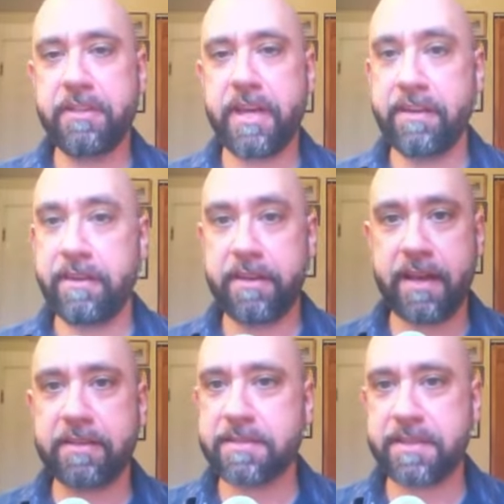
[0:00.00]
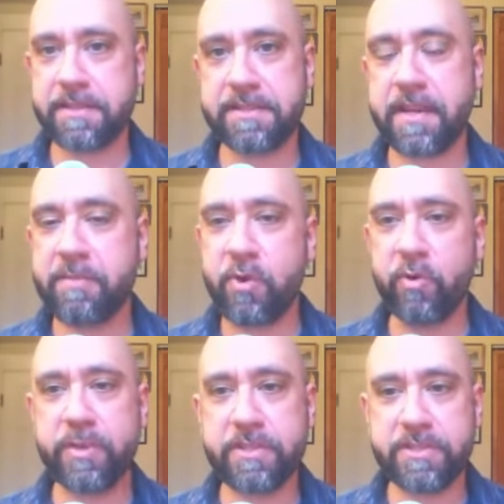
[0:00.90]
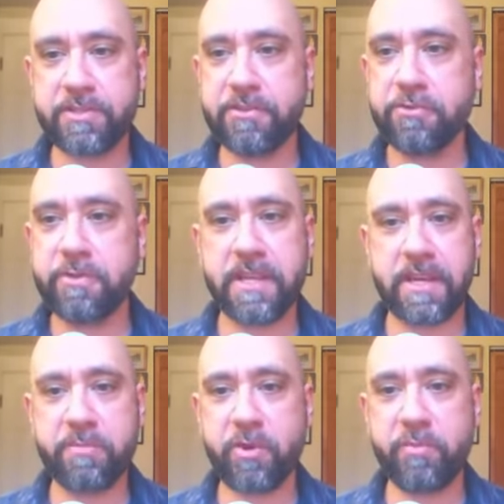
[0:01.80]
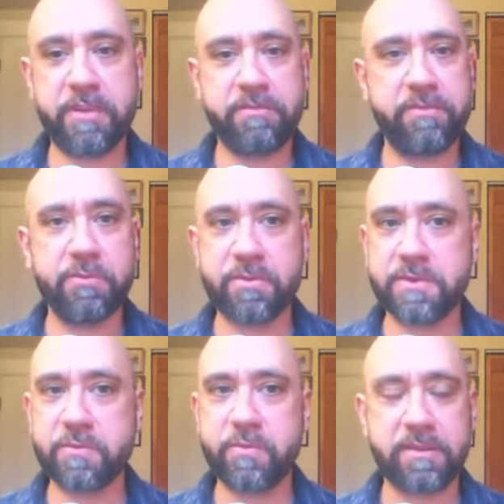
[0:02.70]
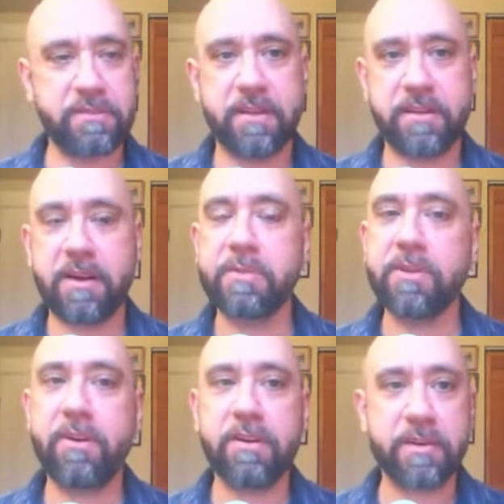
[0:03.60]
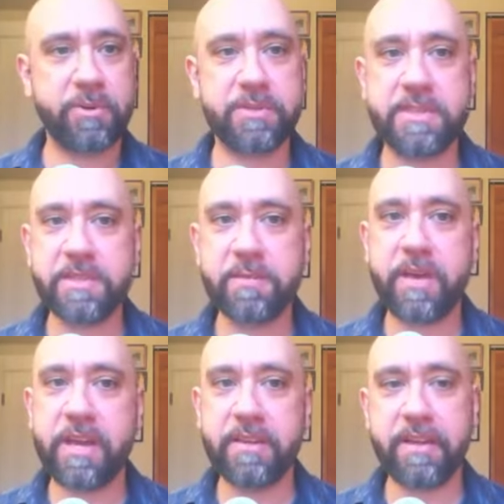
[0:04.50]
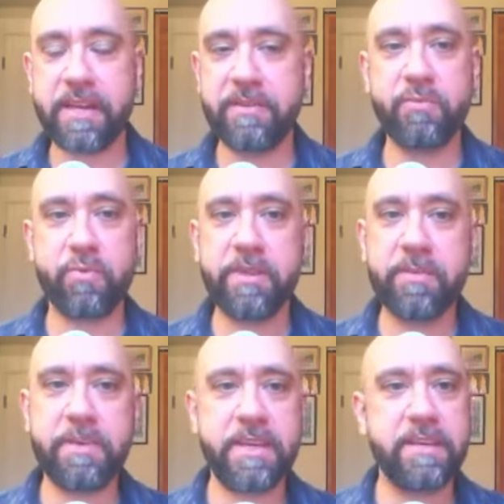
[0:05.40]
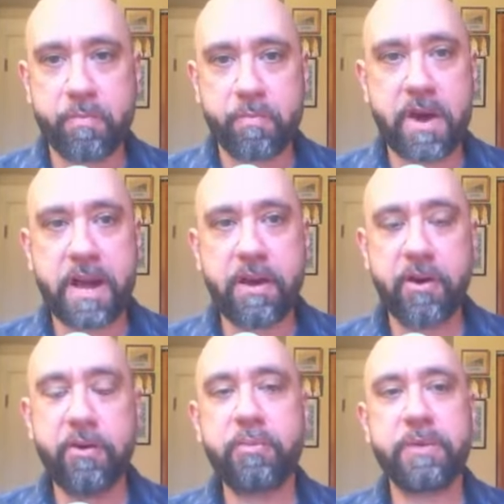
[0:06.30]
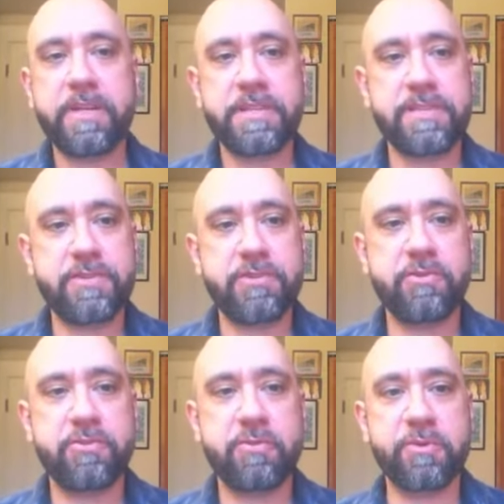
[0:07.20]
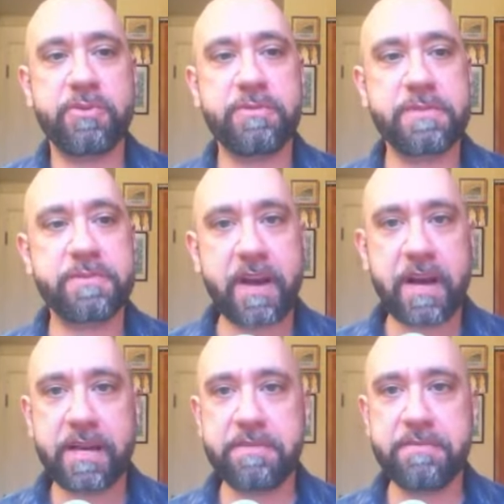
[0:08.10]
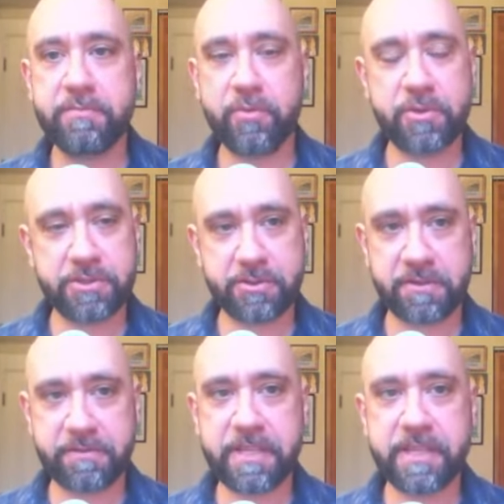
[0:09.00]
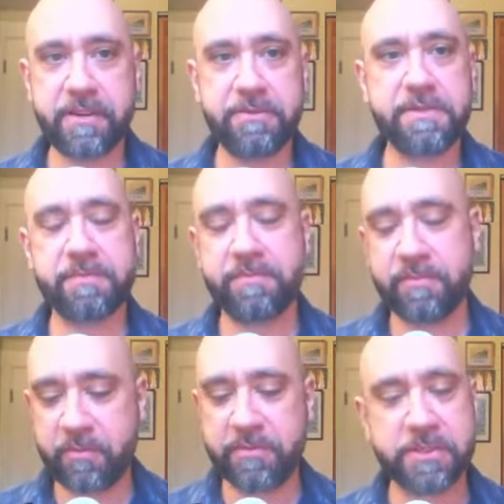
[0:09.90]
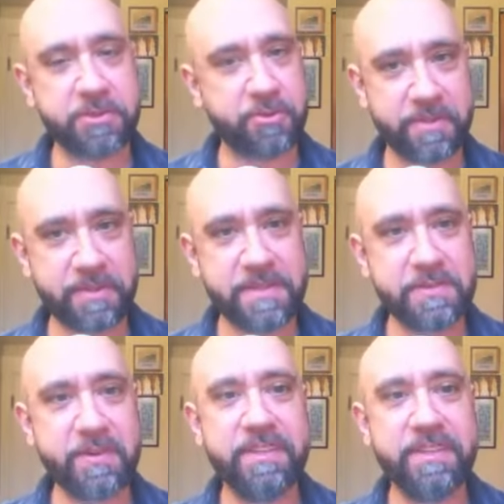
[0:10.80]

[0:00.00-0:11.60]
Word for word: and analysis that I'm hoping to do, and that I'm hoping viewers will come along and participate in with me. My hope is to produce five more short videos, hopefully shorter than this one,